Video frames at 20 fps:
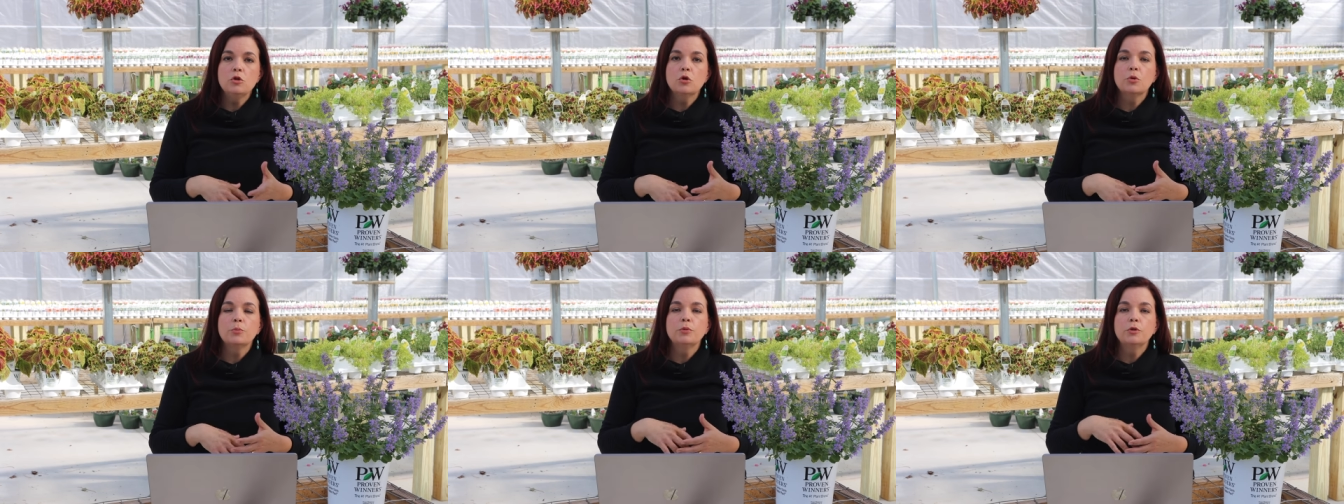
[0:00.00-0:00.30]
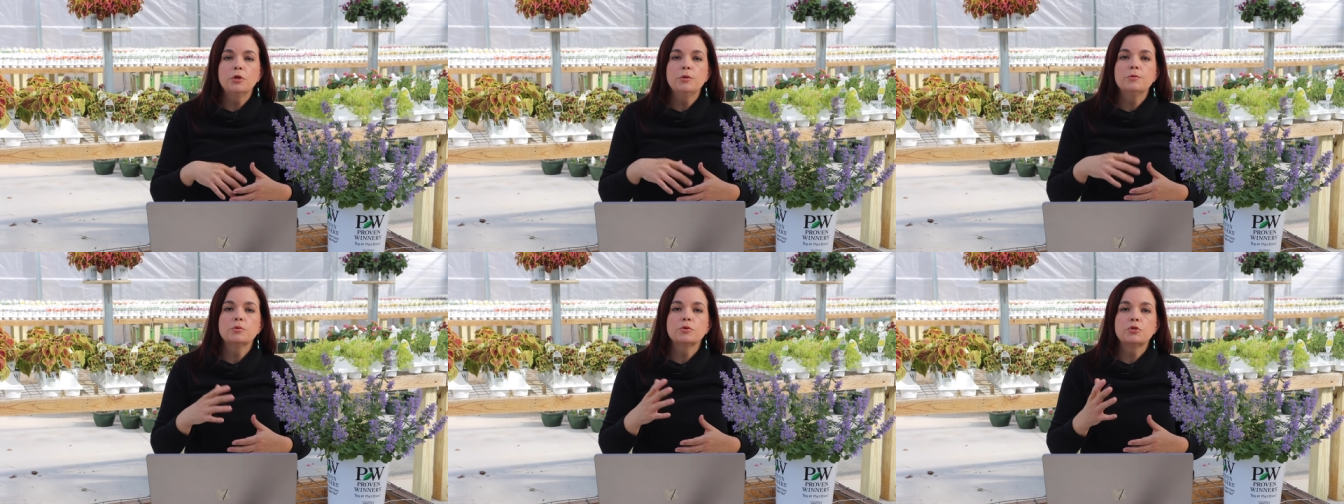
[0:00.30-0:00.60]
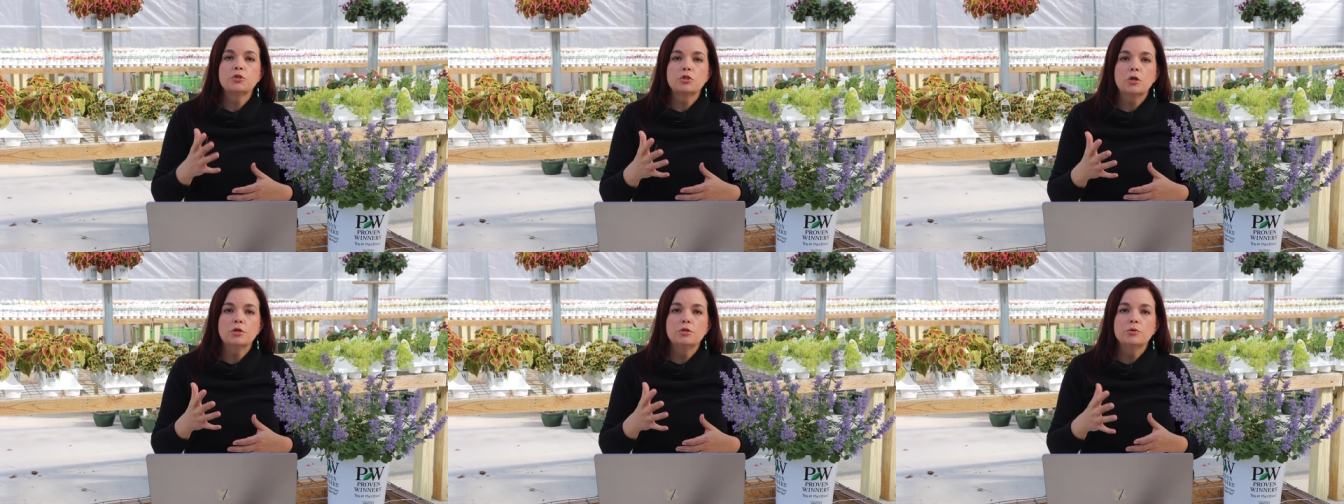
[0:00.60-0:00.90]
your blooms will
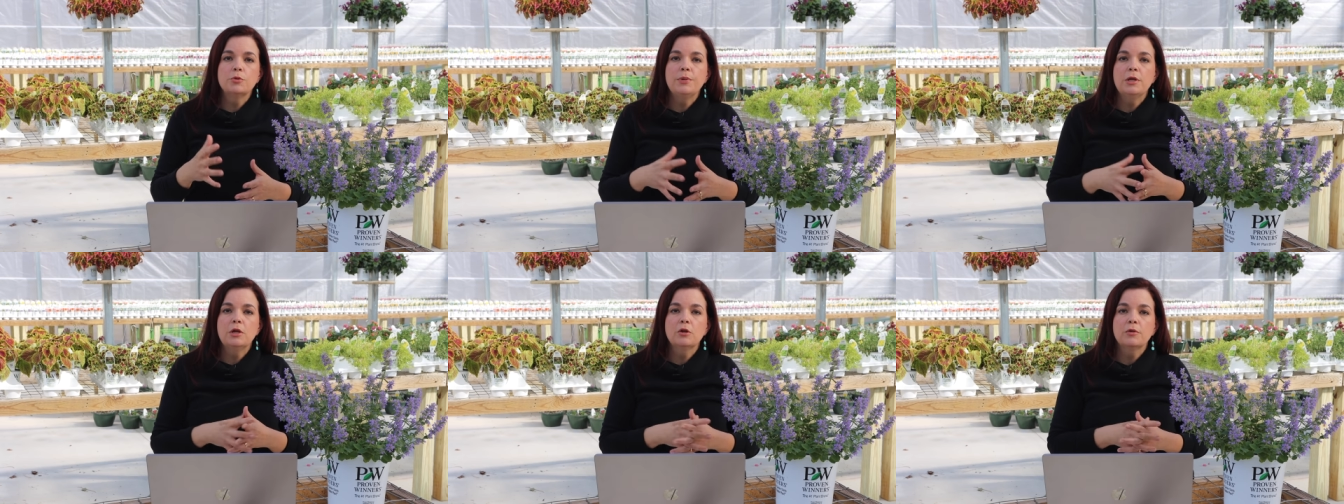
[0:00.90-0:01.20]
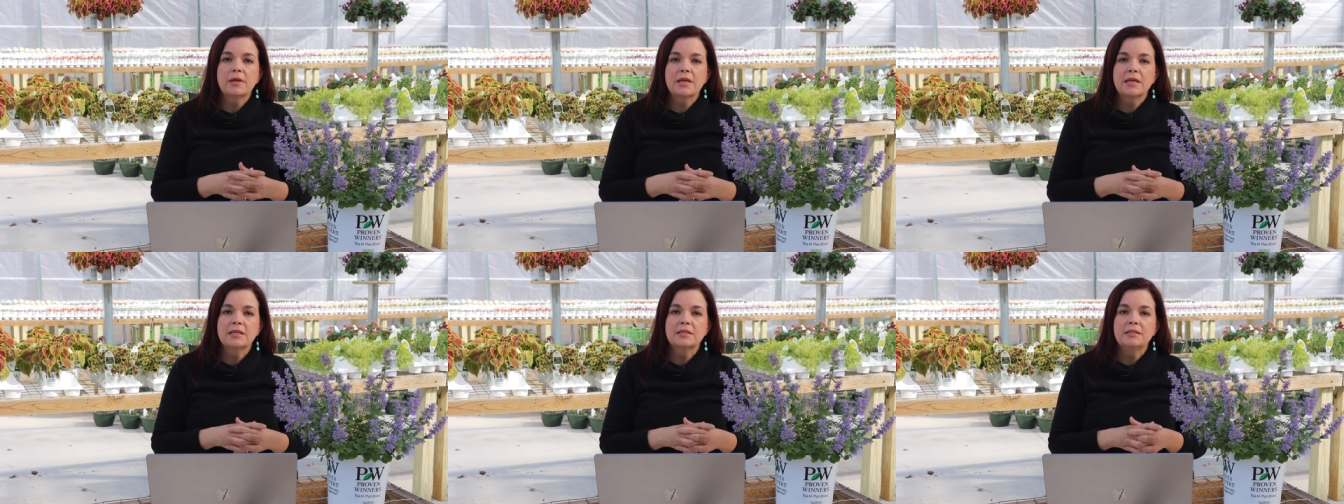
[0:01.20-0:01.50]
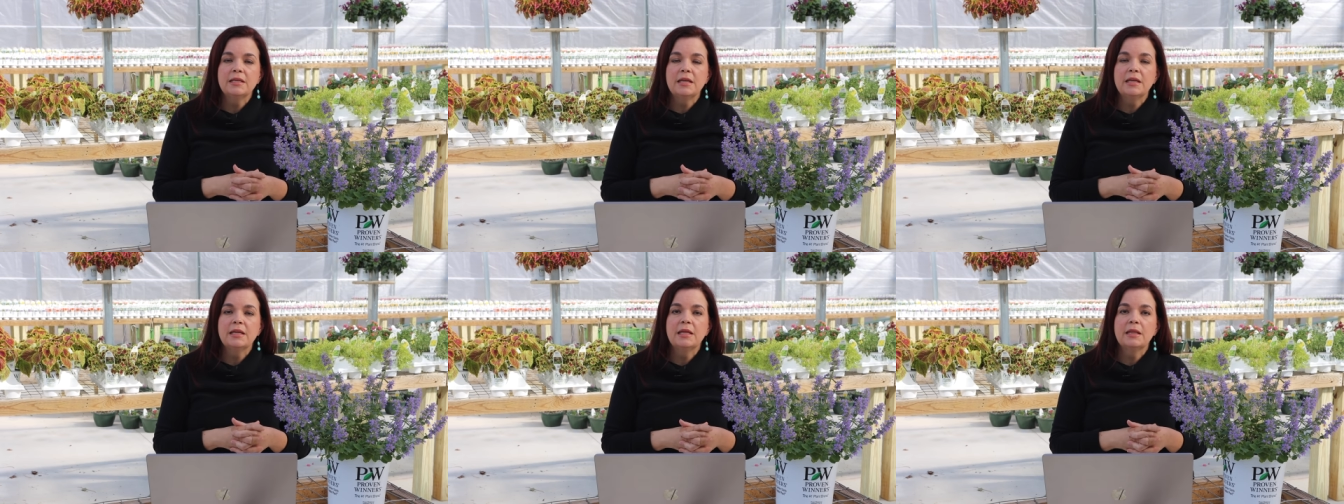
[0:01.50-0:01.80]
start to appear, like I
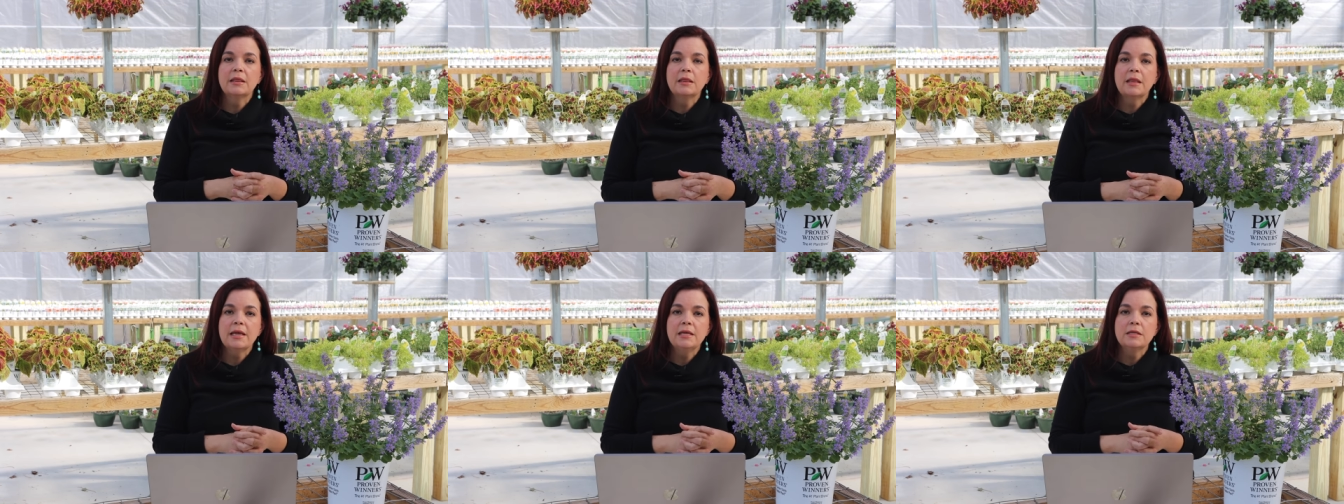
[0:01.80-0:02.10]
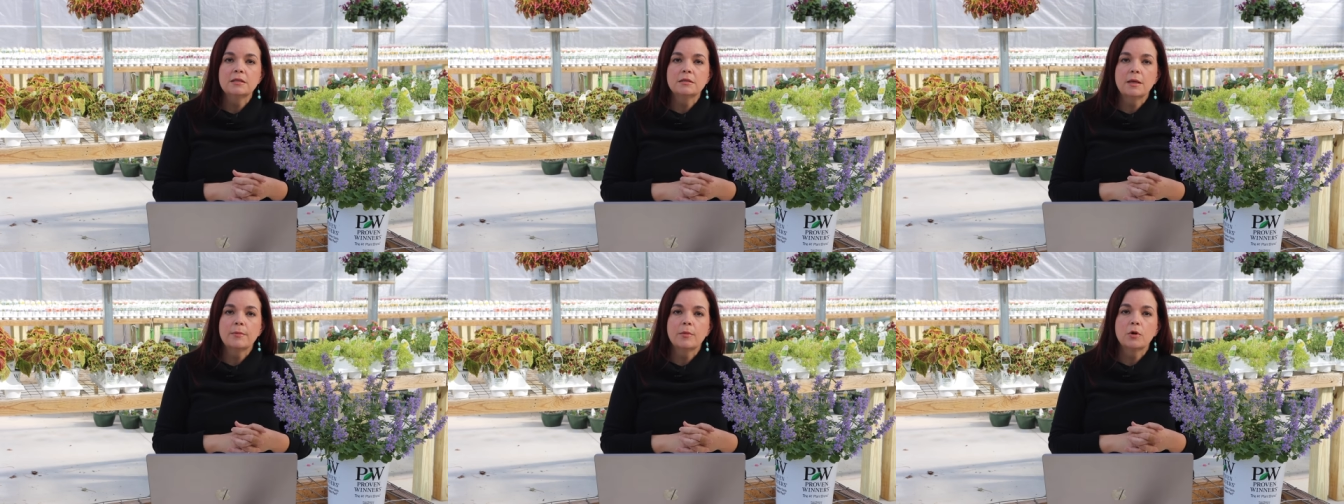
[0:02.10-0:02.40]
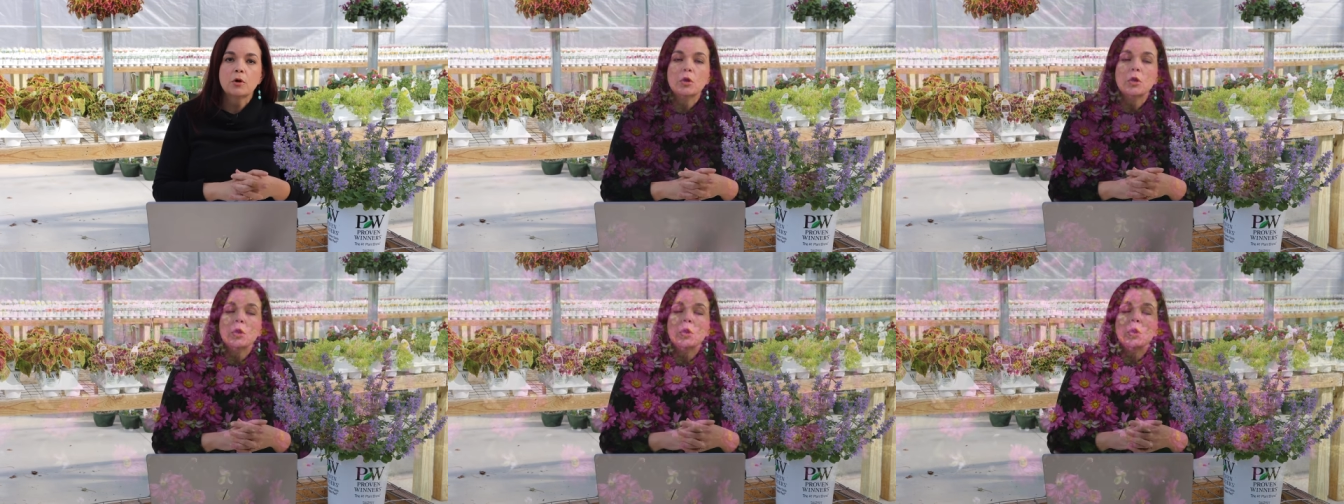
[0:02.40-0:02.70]
said, in late
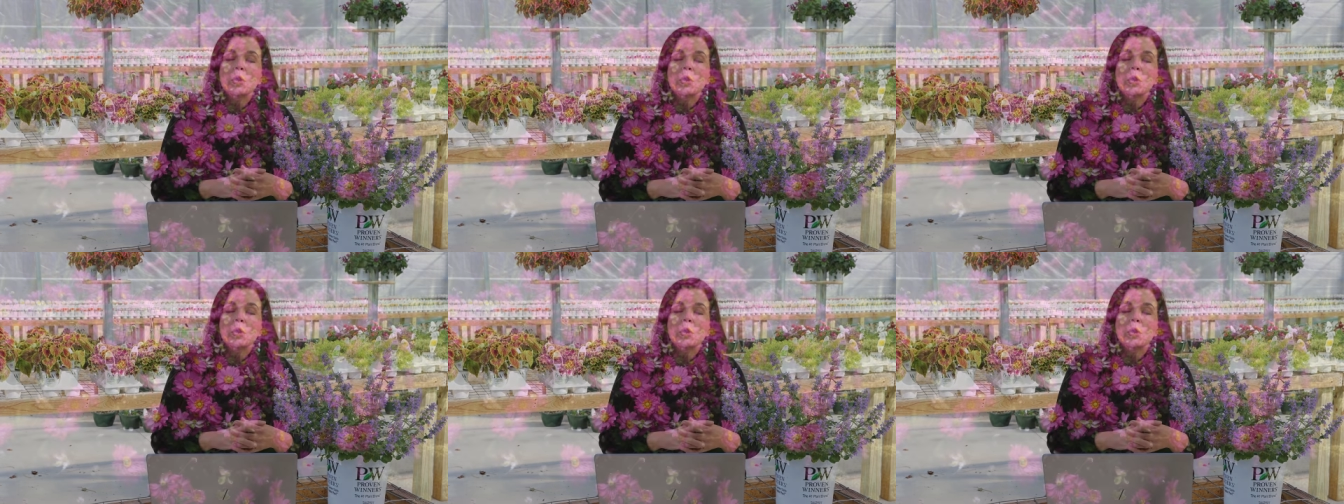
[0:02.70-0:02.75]
summer,